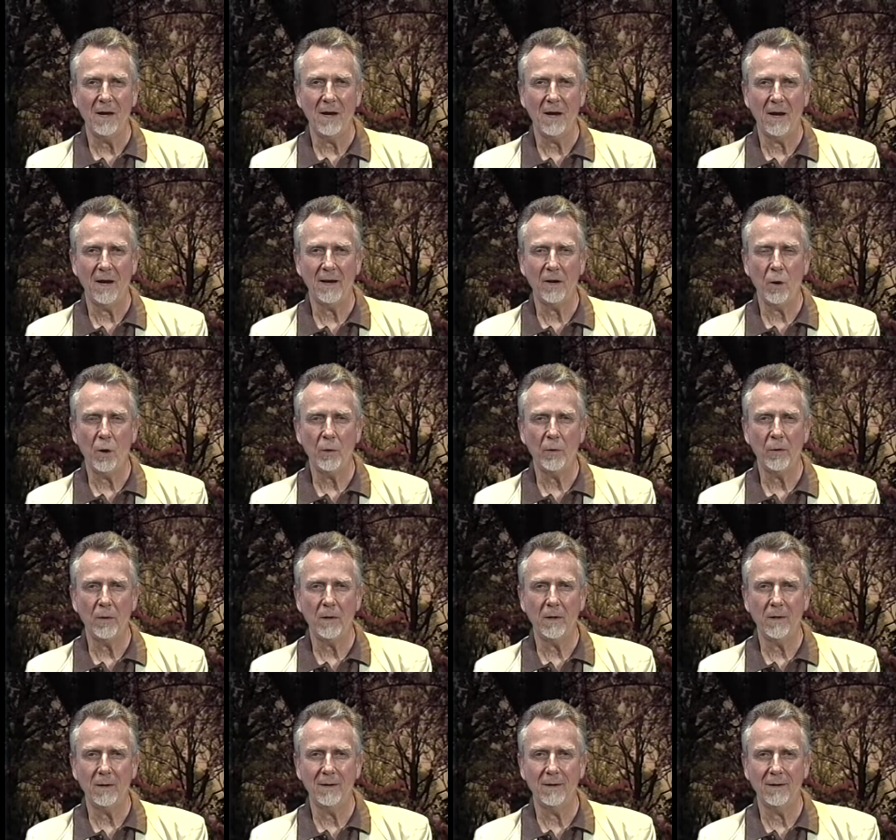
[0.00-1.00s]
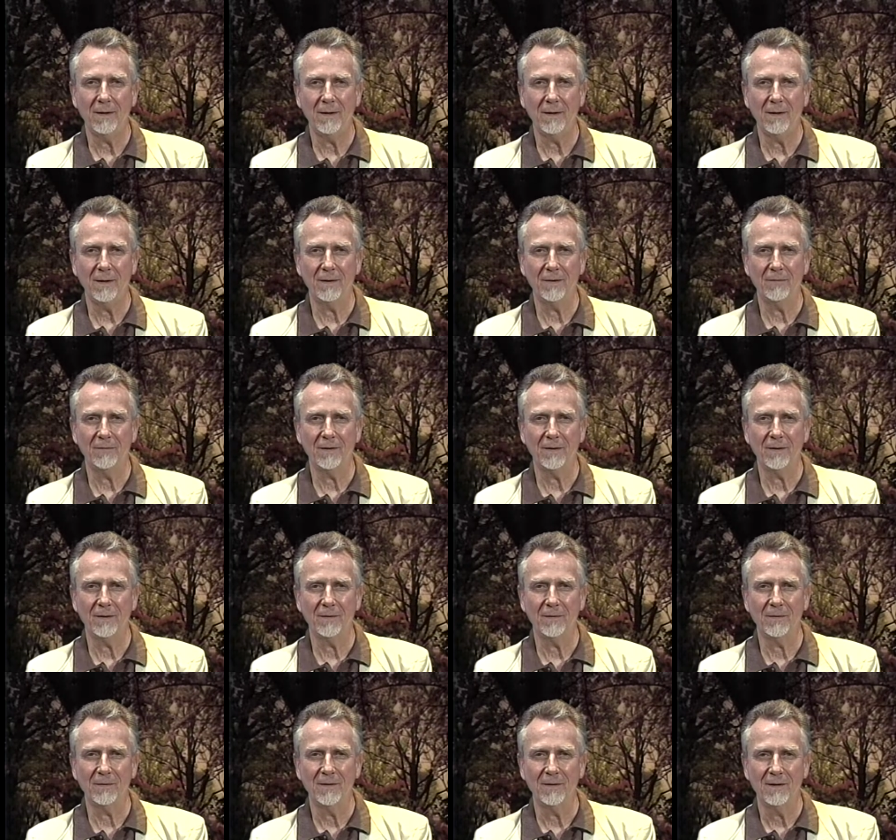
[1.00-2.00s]
owner of
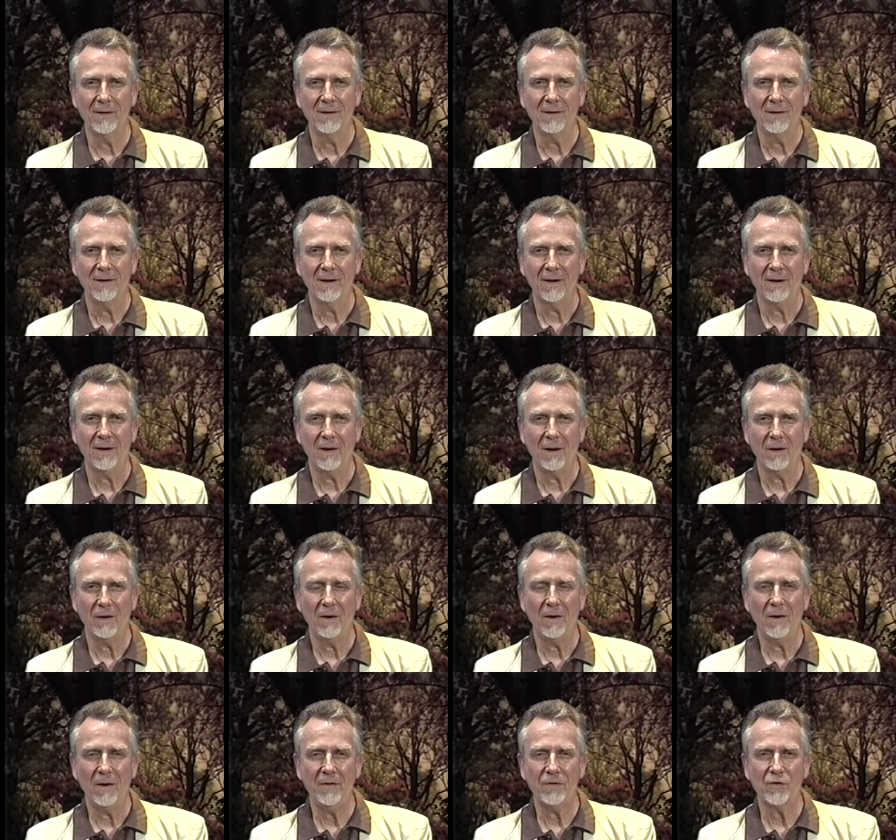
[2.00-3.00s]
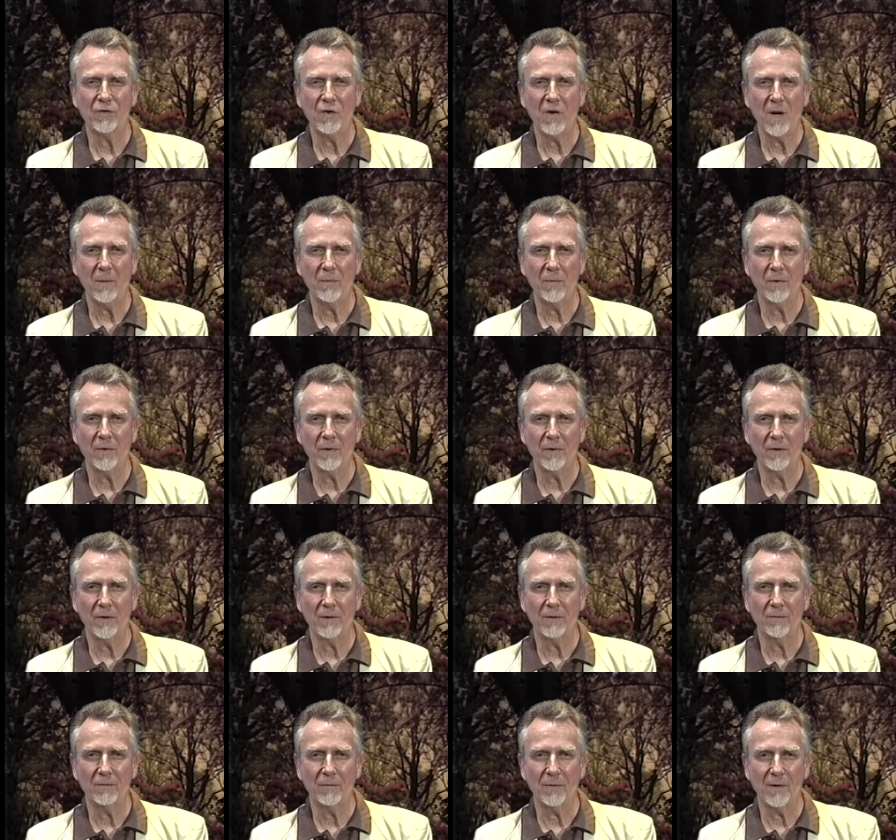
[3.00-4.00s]
a large number
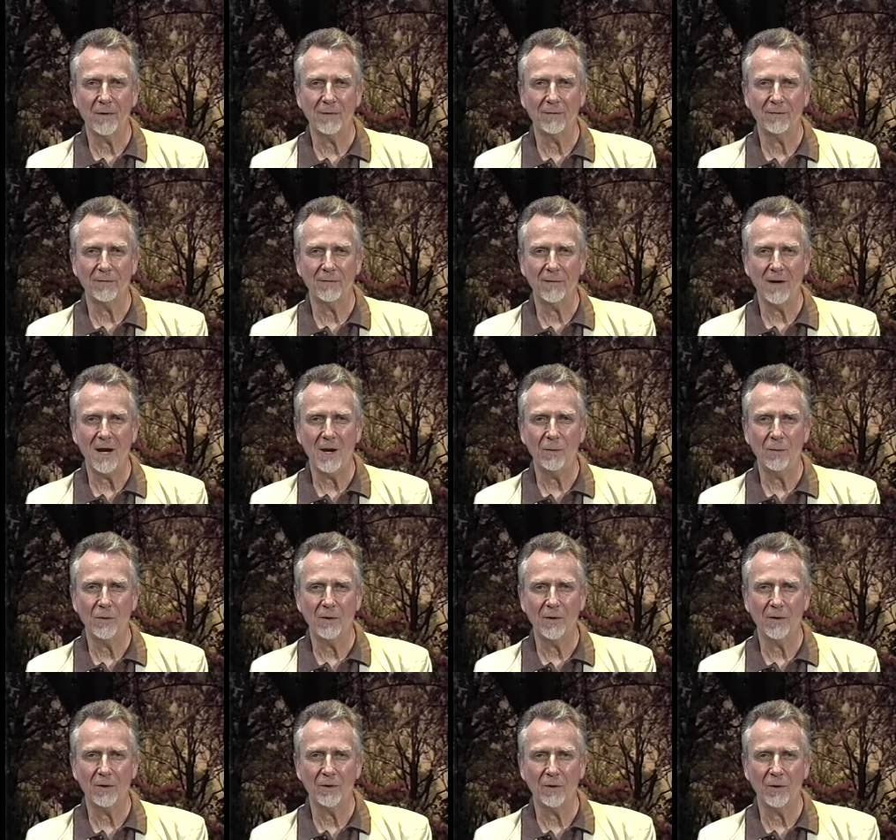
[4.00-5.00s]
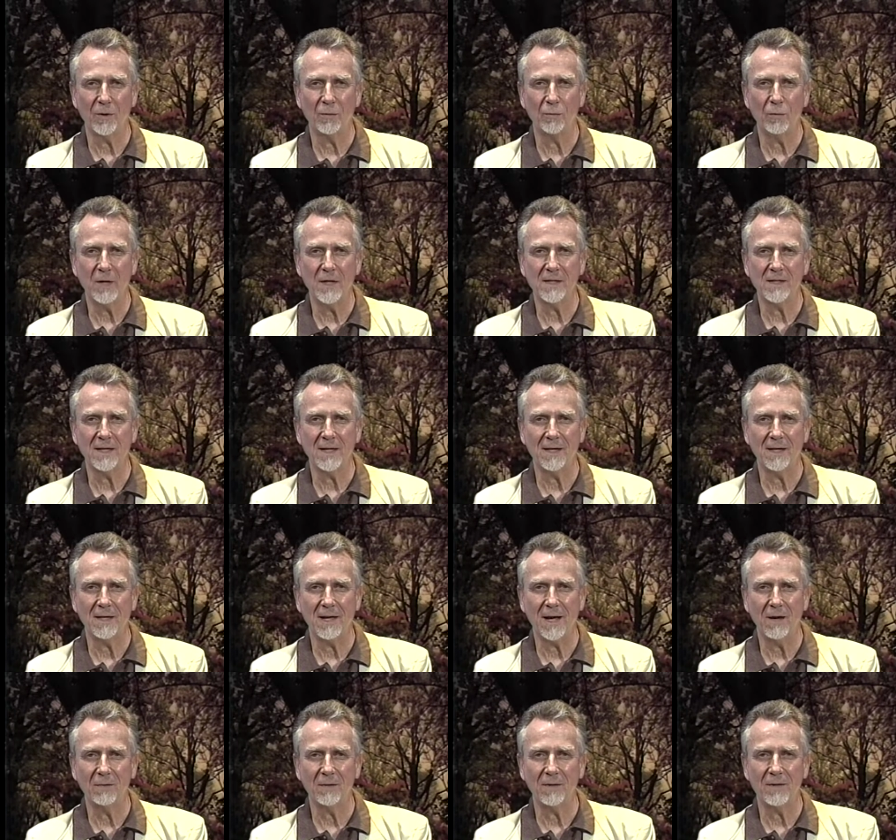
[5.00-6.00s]
of firework retail
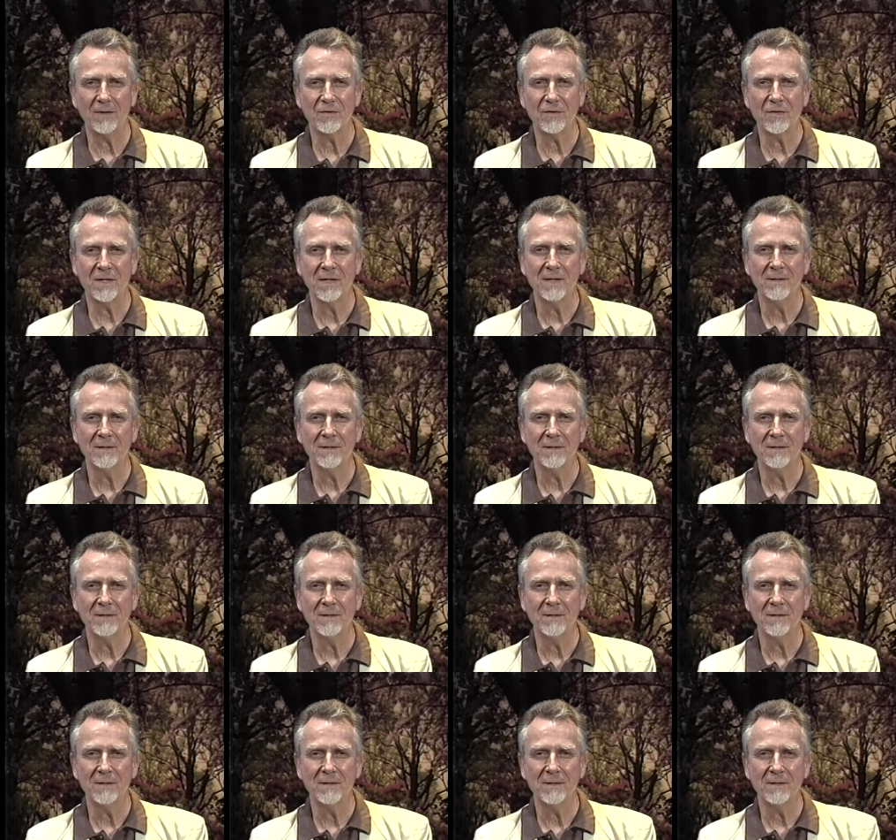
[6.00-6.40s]
outlets.